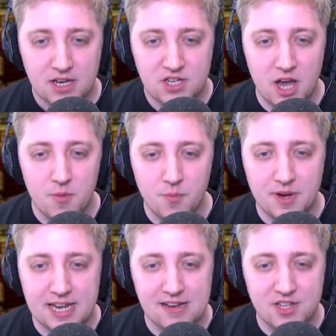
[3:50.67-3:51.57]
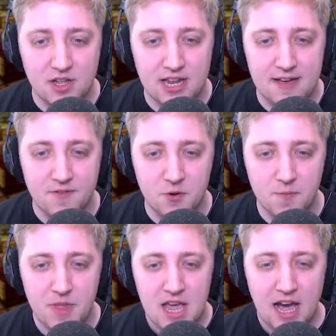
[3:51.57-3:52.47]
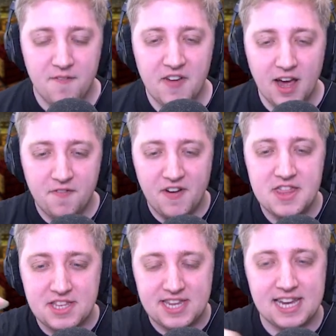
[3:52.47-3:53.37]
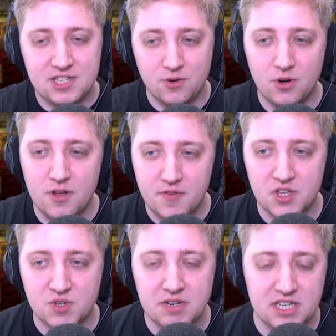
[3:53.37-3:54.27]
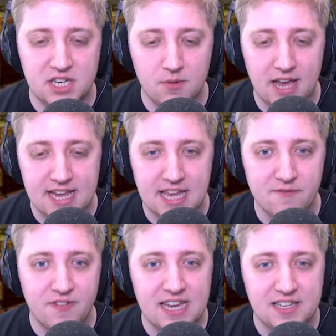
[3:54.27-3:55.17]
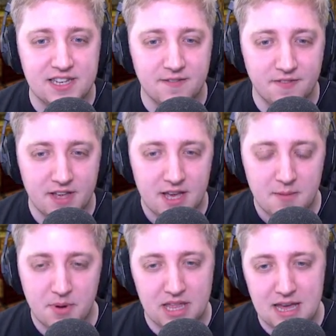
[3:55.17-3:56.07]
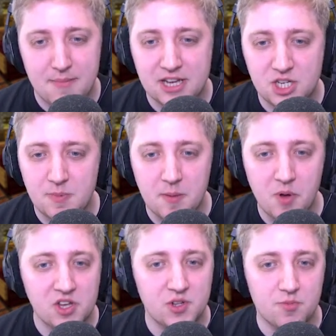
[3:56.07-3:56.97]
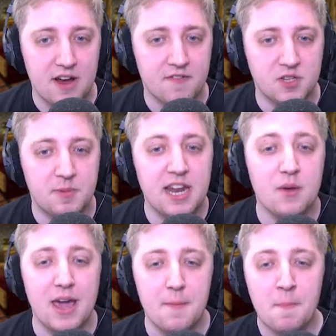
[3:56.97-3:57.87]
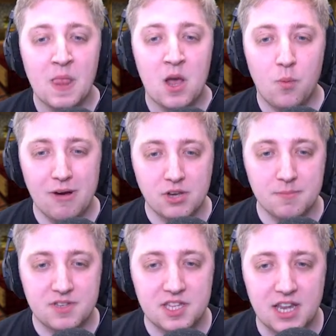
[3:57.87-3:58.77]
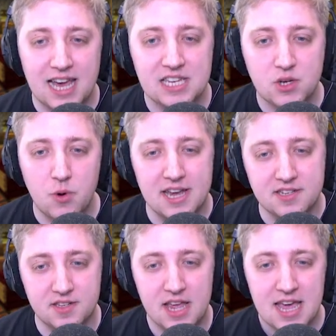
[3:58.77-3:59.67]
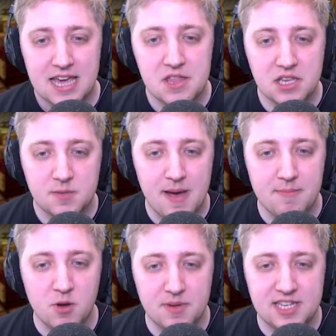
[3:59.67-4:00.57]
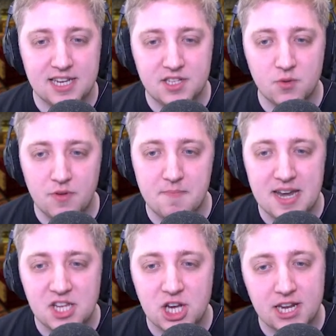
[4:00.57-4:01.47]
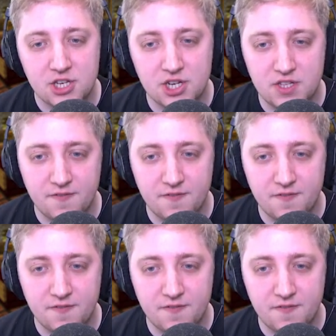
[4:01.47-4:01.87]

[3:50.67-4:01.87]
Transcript: So, we can now start the level. I feel I find the text all over the screen so, like, invasive, but that might just be a personal preference. But anyway, welcome to the last quest. In this map, you'll be tested with many challenges.